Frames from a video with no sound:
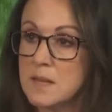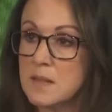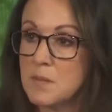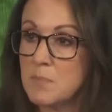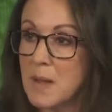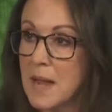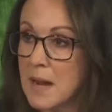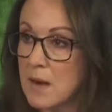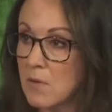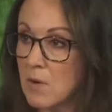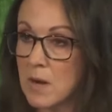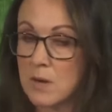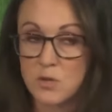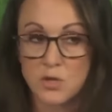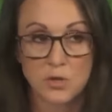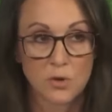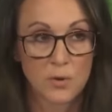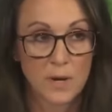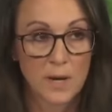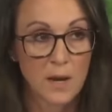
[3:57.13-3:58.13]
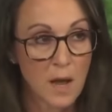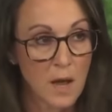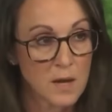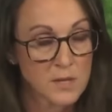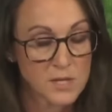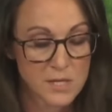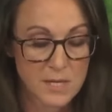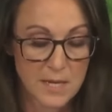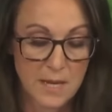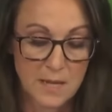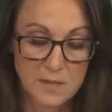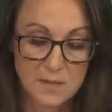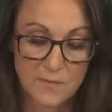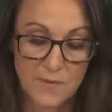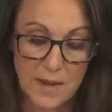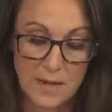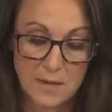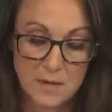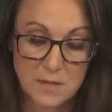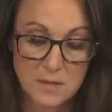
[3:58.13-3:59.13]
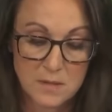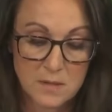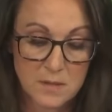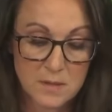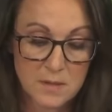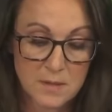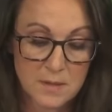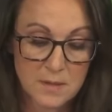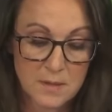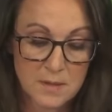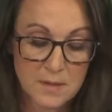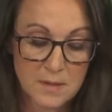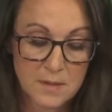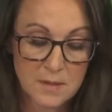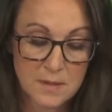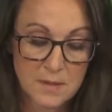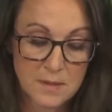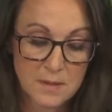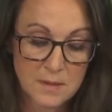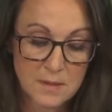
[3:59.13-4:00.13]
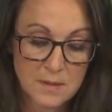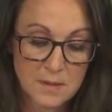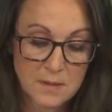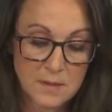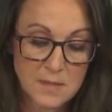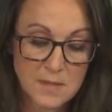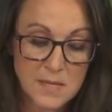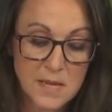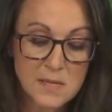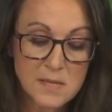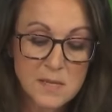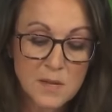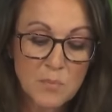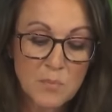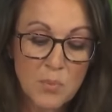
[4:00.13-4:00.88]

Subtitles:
in the background during last year's event. The testing